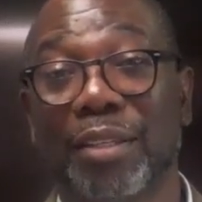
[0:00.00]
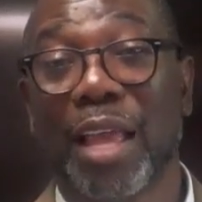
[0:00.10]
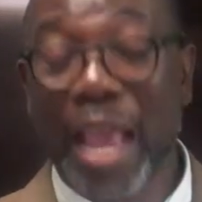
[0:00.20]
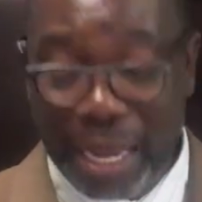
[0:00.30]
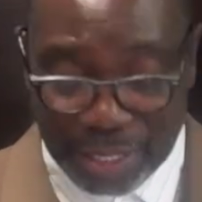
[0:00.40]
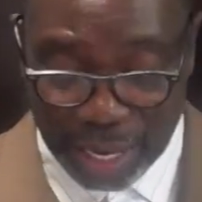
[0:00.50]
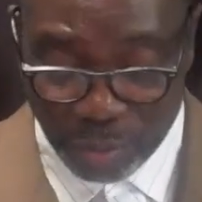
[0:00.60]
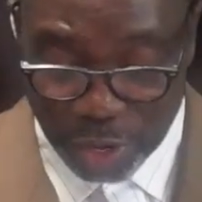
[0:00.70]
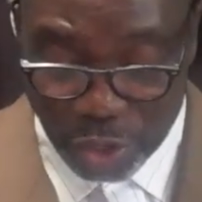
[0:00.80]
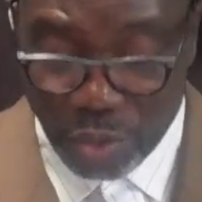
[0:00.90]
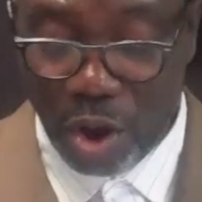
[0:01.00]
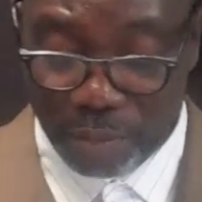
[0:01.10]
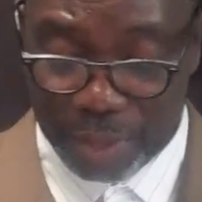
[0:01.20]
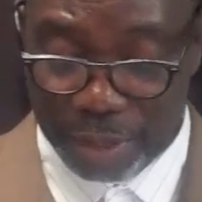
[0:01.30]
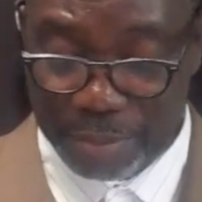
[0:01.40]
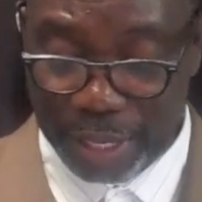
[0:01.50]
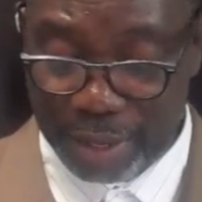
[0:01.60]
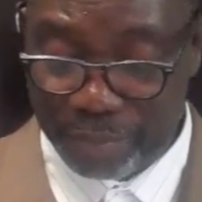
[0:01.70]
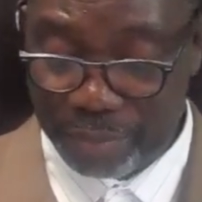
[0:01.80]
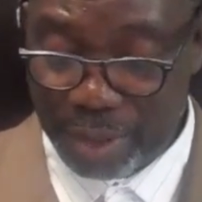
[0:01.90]
And he's saying, where you want me to
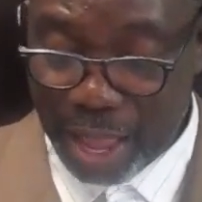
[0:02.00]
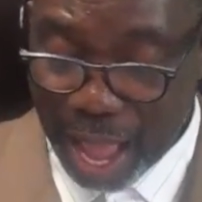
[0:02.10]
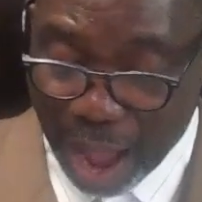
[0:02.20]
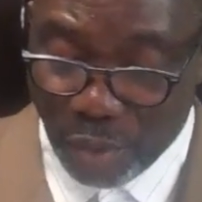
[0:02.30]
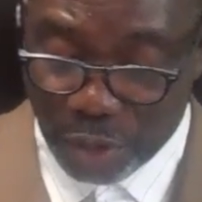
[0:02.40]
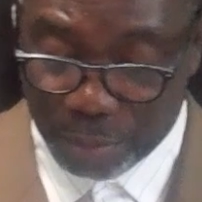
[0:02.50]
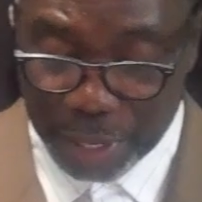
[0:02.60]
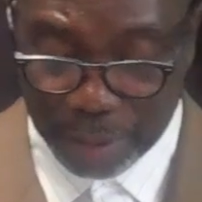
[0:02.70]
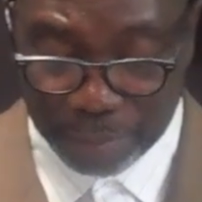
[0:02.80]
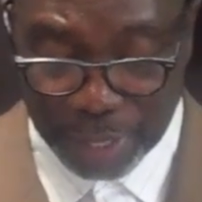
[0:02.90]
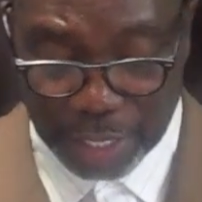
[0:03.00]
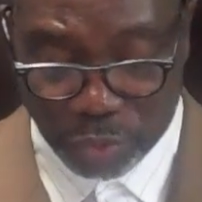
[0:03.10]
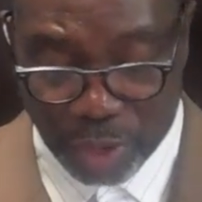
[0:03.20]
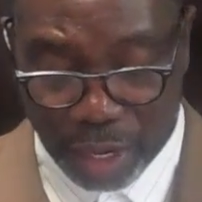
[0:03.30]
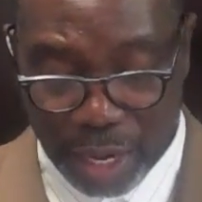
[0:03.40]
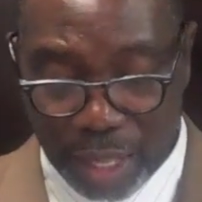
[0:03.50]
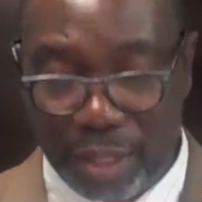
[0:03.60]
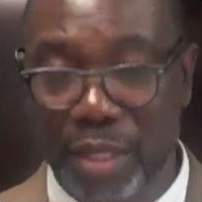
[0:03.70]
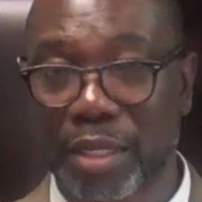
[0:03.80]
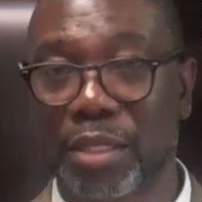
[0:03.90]
be, I want to be a place where
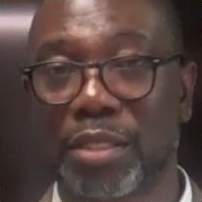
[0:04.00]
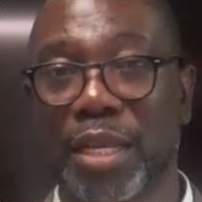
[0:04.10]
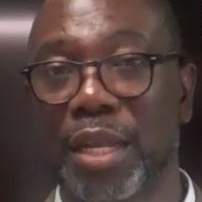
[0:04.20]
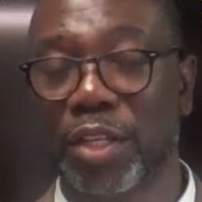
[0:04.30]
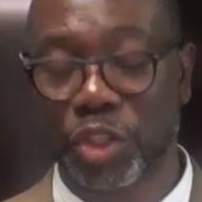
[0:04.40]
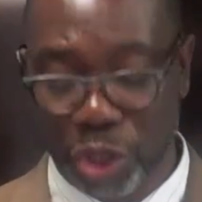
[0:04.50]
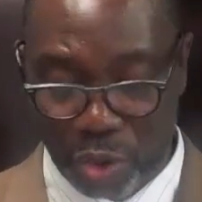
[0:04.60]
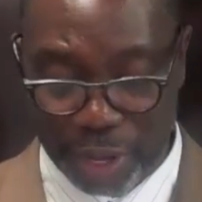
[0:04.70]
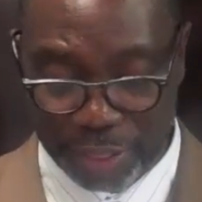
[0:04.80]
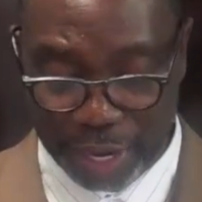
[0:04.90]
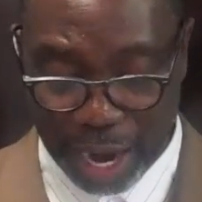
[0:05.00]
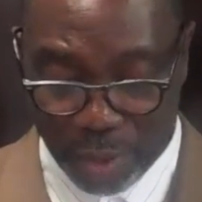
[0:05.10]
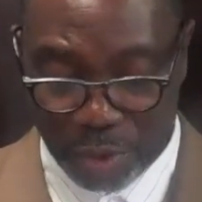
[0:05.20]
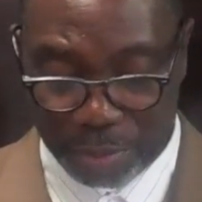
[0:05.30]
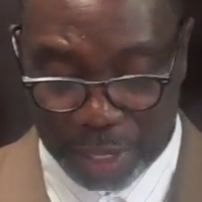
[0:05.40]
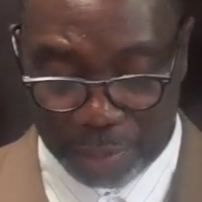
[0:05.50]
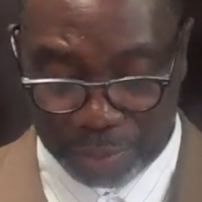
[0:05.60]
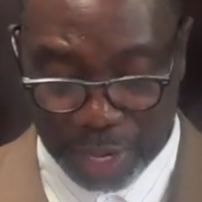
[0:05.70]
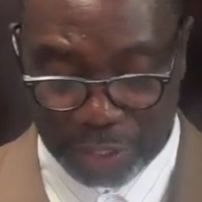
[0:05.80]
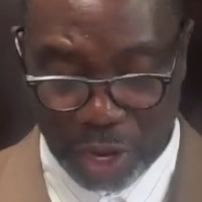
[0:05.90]
there's exceeding joy there. I want to be a
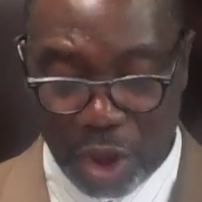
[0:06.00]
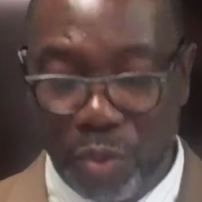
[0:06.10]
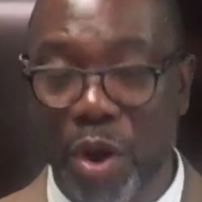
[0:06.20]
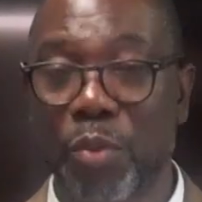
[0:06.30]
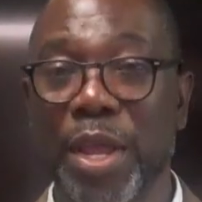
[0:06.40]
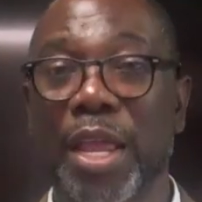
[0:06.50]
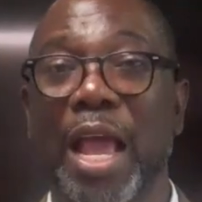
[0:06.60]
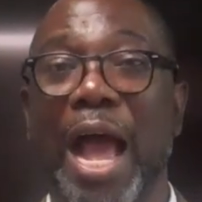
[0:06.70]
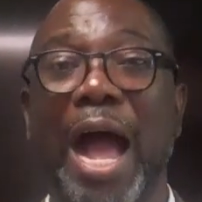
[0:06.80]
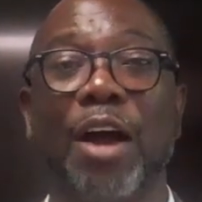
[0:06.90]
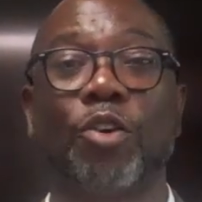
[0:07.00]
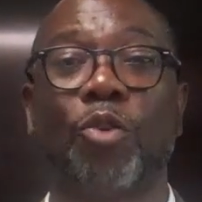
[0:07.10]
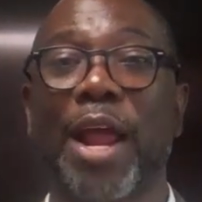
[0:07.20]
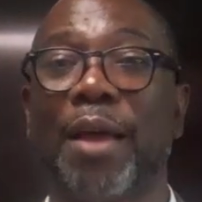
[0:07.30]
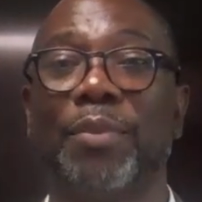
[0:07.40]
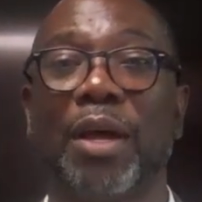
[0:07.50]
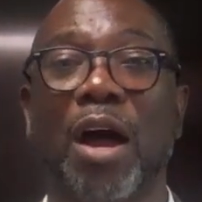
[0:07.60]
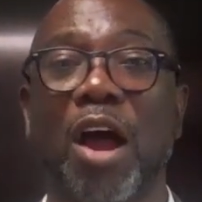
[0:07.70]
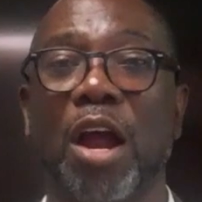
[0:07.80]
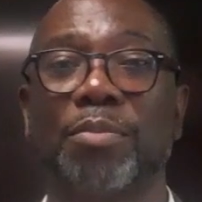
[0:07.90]
place where we, I'll grab the
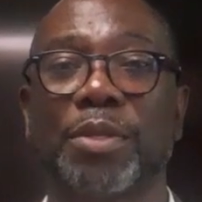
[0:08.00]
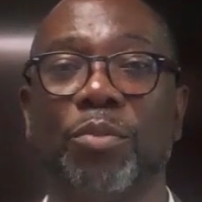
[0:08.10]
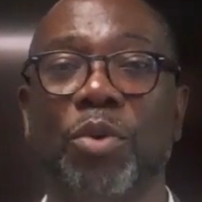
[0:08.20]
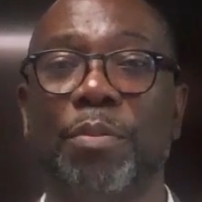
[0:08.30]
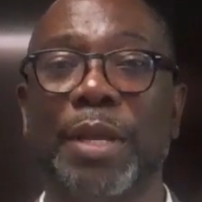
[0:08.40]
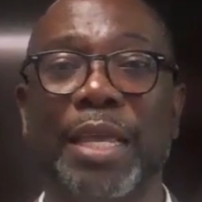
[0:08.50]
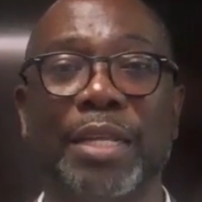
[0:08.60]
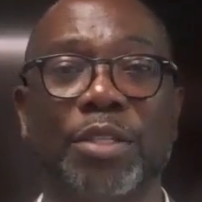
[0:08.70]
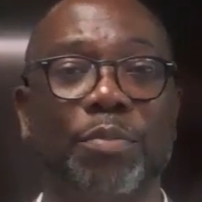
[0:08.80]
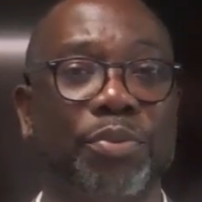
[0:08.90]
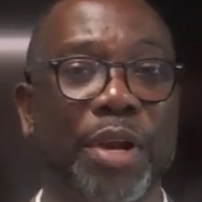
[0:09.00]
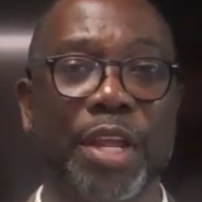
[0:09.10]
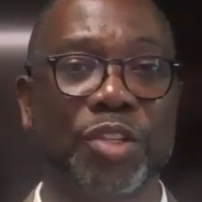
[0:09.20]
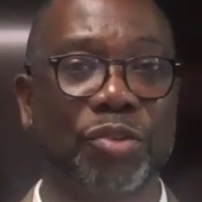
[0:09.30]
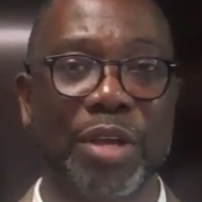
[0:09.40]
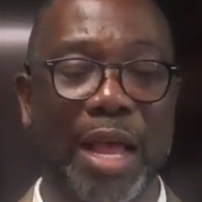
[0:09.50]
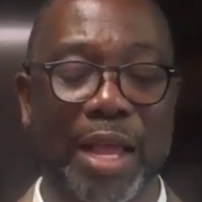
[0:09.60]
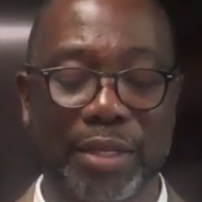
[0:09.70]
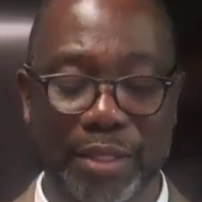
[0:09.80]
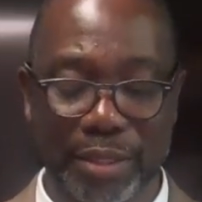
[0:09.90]
harps and we'll begin to praise you,
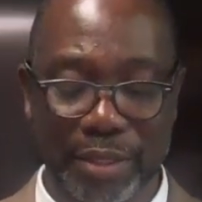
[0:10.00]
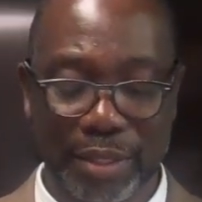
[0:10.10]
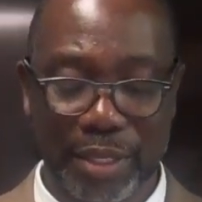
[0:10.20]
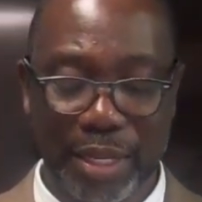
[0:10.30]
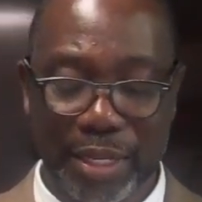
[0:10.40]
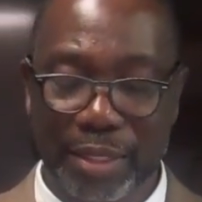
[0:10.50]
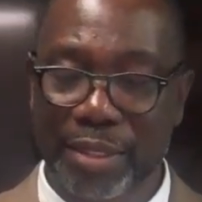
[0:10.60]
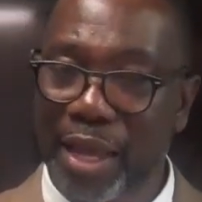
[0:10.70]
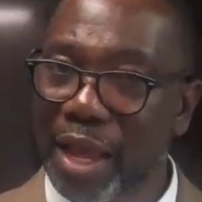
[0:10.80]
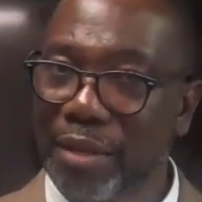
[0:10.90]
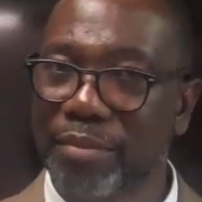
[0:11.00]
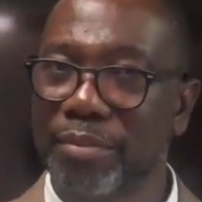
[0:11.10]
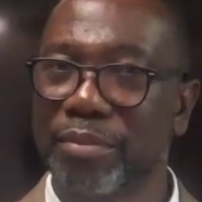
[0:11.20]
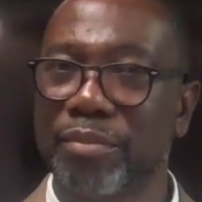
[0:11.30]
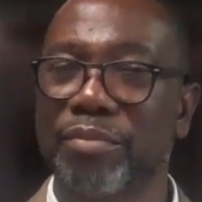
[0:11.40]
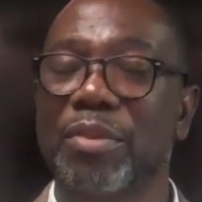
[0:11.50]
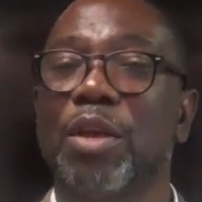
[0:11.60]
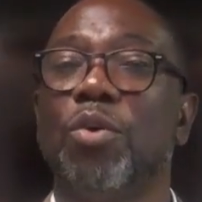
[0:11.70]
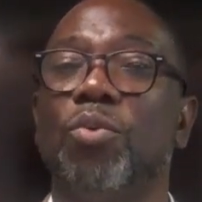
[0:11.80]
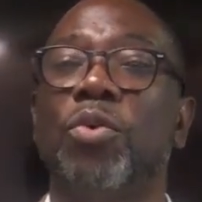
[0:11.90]
God. Yet
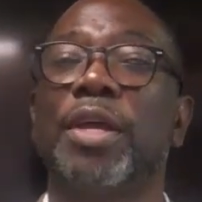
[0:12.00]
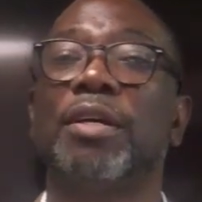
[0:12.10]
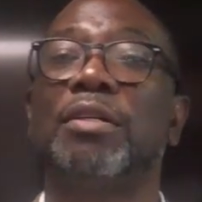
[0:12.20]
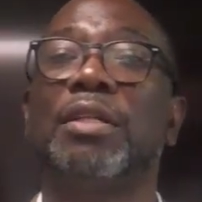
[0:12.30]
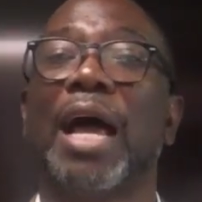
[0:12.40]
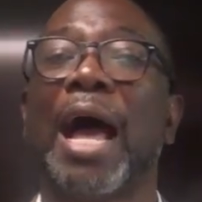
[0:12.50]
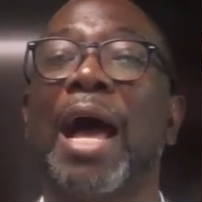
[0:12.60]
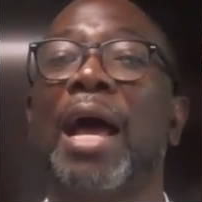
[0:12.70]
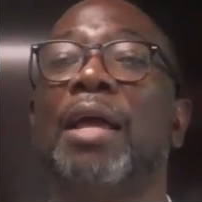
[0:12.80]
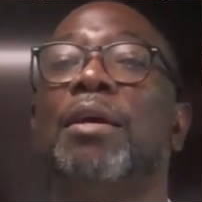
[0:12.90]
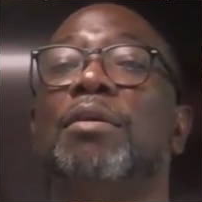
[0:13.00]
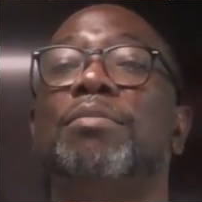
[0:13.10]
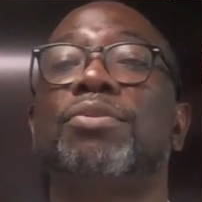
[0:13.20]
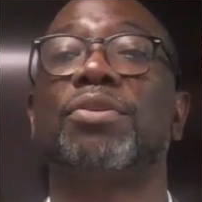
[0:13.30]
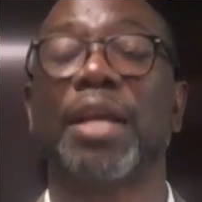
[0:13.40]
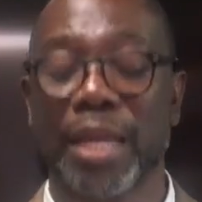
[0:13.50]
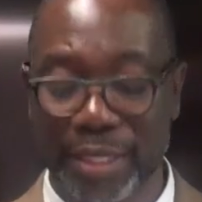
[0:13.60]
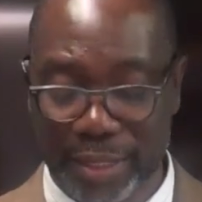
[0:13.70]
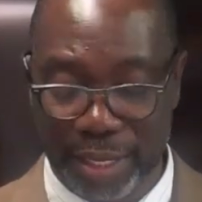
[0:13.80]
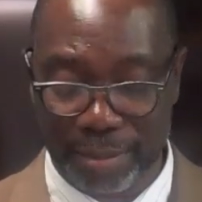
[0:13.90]
will I
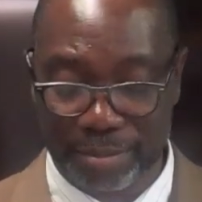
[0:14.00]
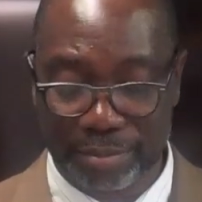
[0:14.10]
praise him.